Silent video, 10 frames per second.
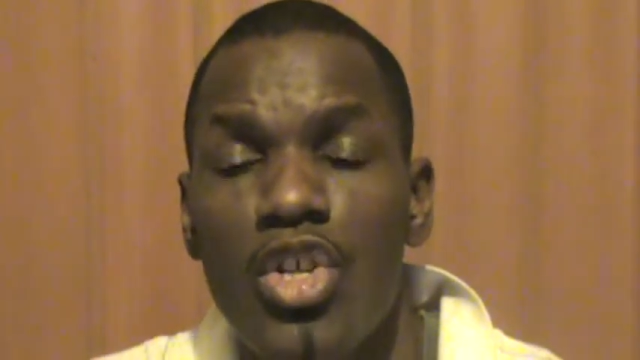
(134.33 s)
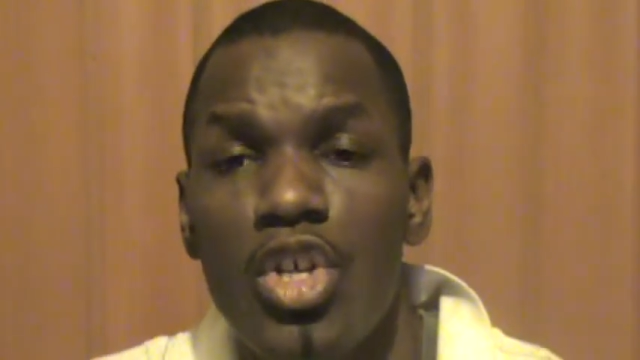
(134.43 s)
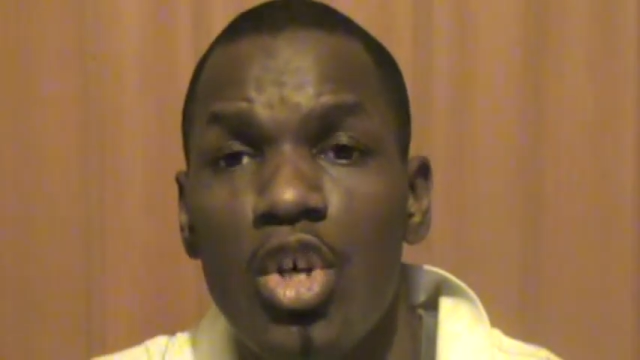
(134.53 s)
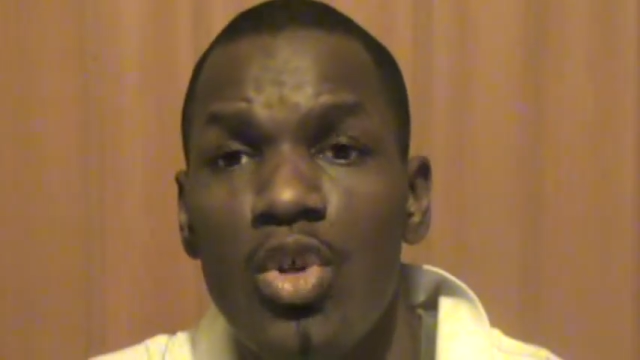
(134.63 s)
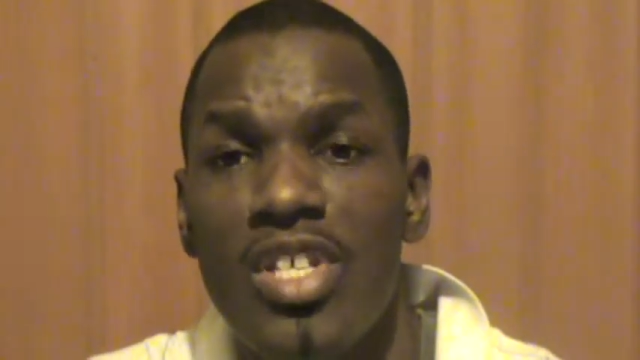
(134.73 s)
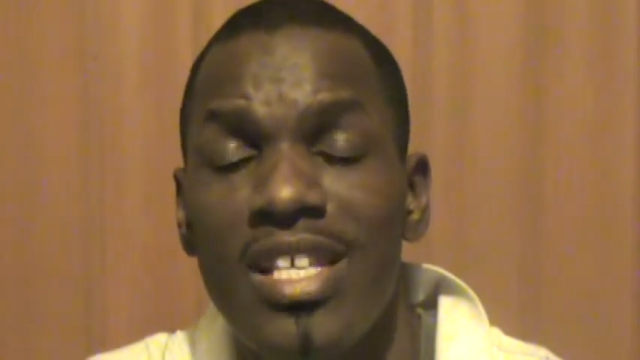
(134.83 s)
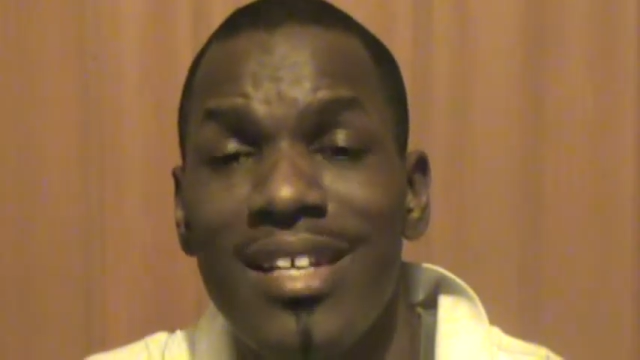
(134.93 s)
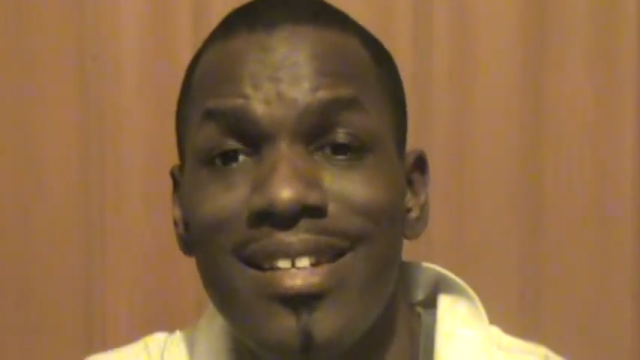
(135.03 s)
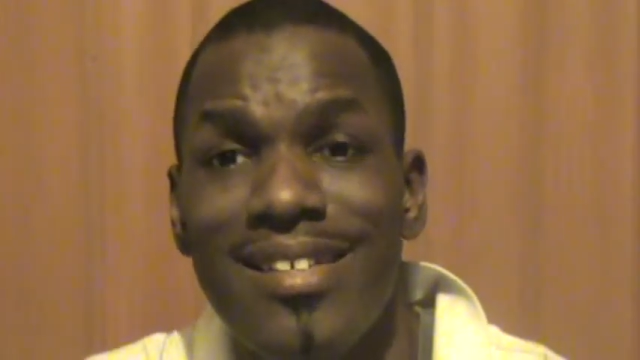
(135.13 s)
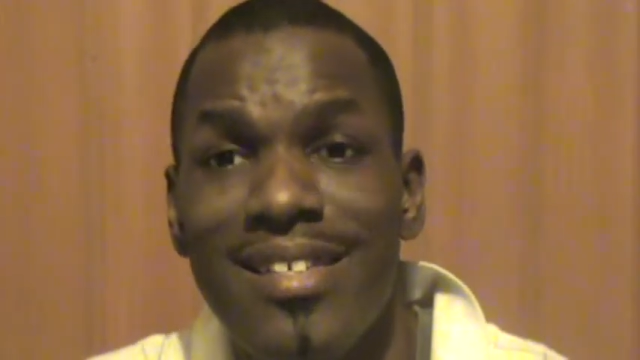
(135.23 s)
to
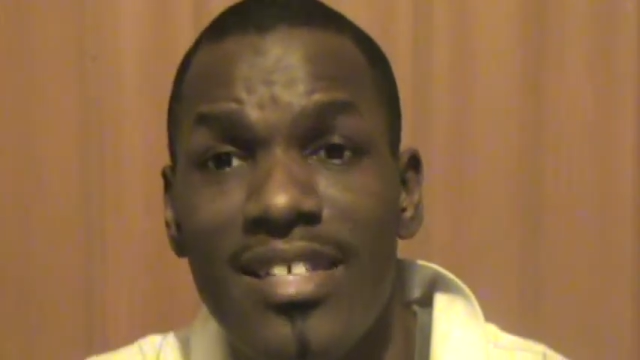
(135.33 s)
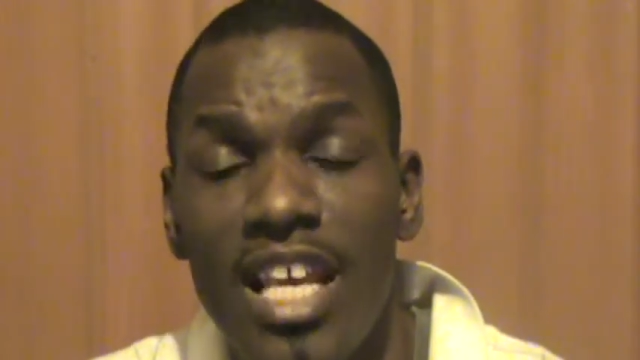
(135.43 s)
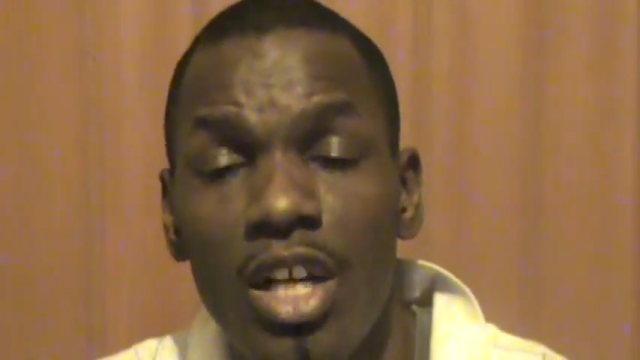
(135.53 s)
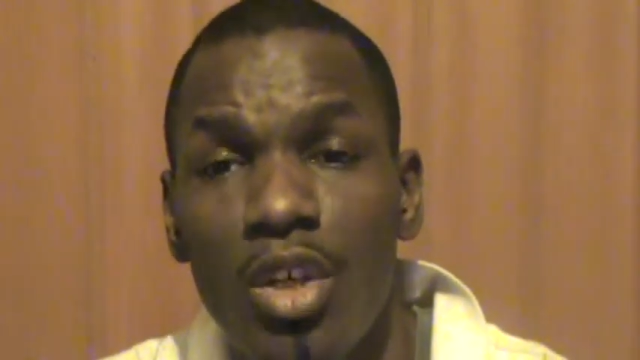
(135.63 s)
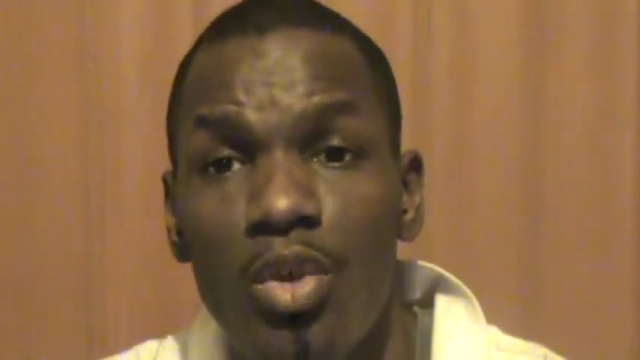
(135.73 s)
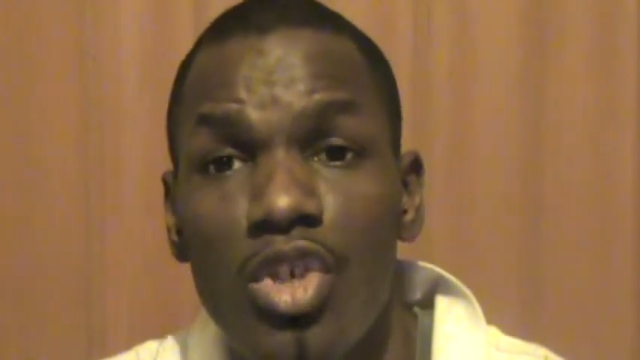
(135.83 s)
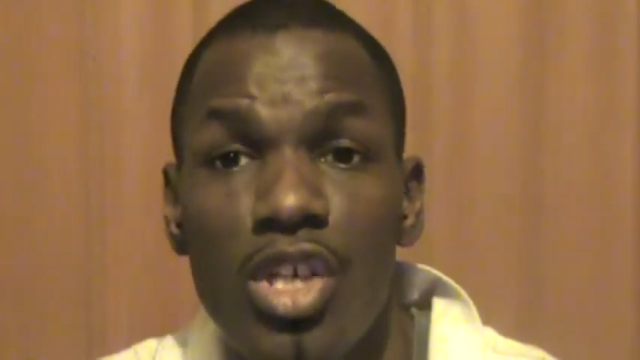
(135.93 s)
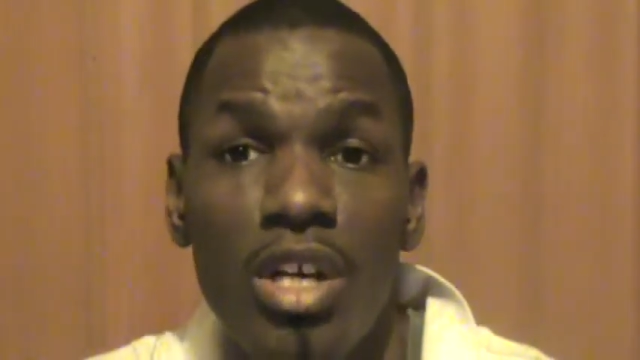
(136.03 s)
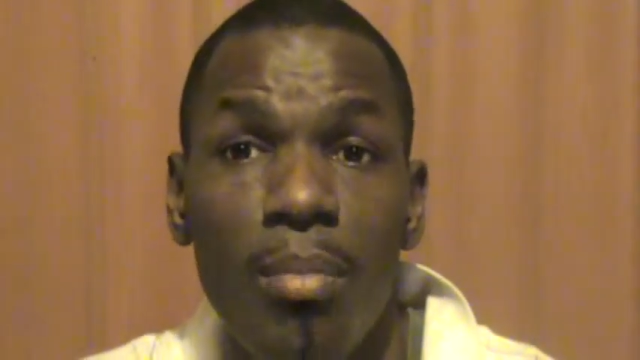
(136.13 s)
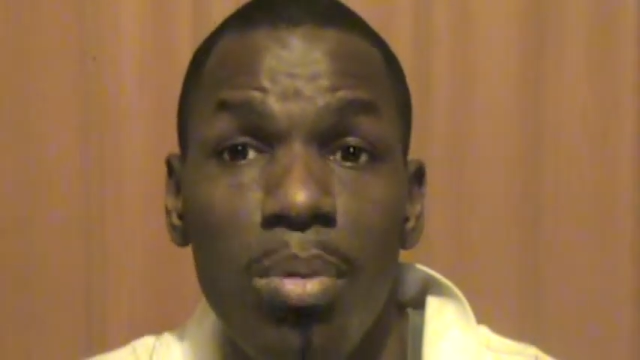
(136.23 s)
send a signal to
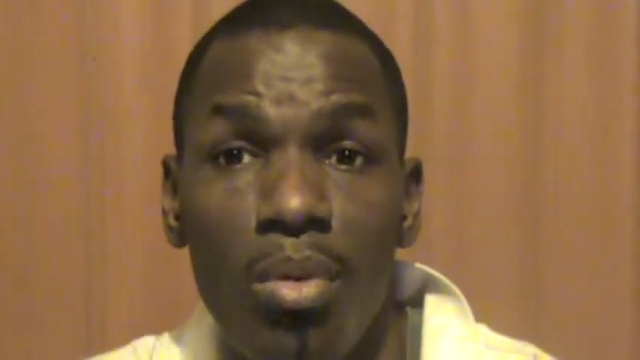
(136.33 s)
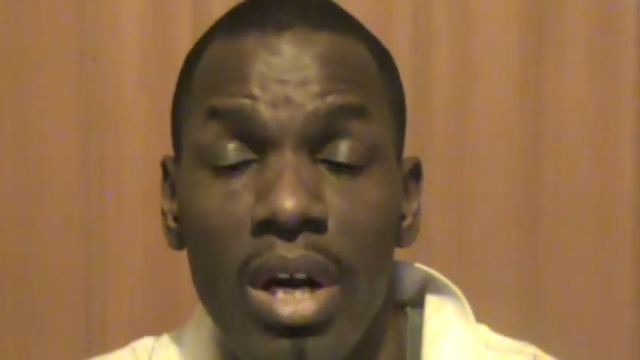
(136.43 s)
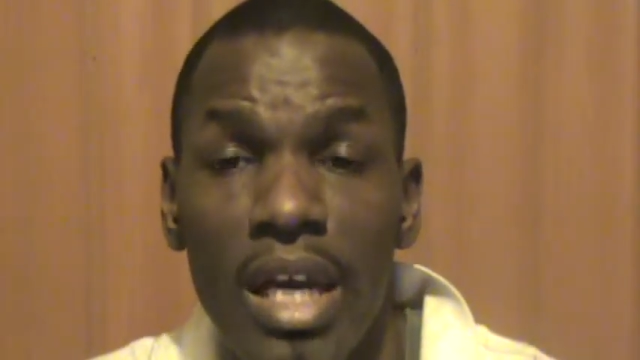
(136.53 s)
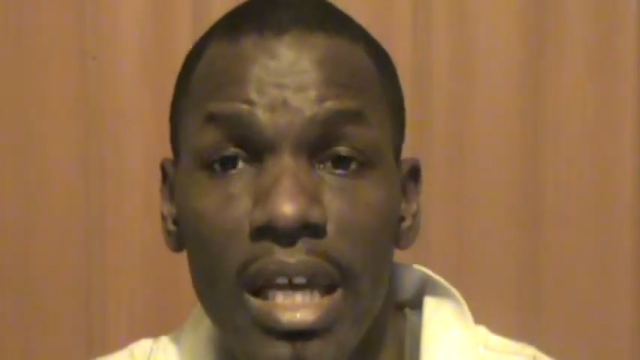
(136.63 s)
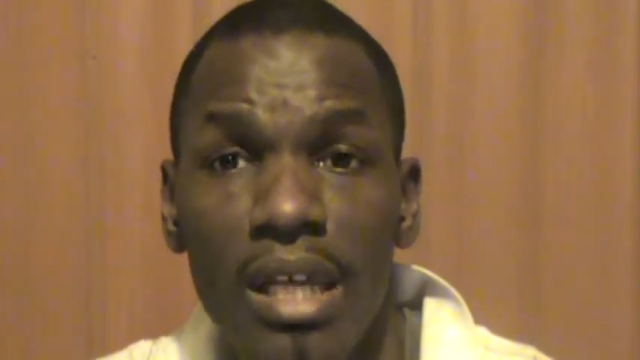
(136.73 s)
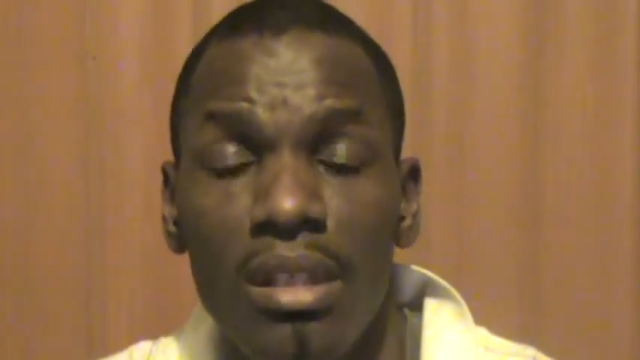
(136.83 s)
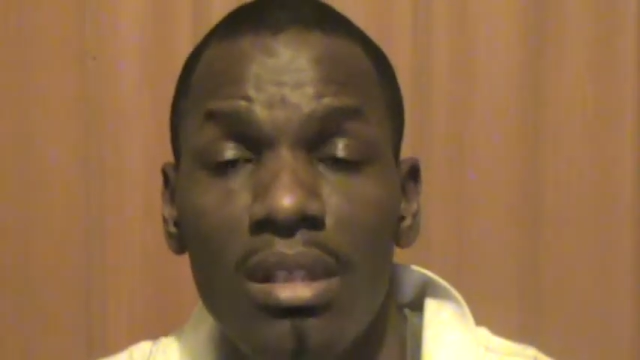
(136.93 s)
your brain,